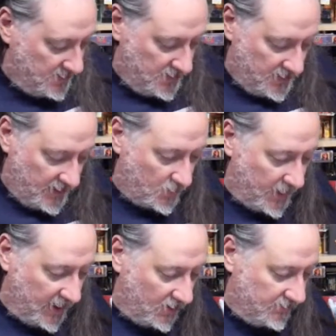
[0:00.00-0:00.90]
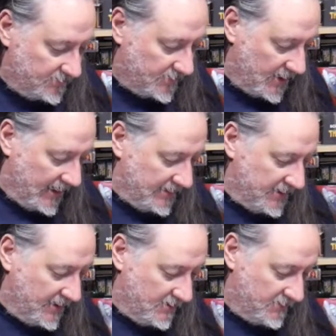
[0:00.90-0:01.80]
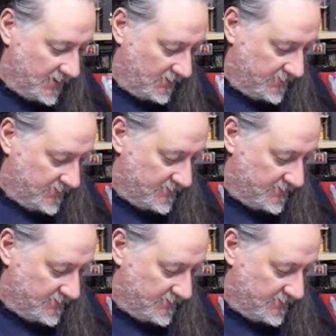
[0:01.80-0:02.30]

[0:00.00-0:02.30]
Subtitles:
There we go. I got the end of it off.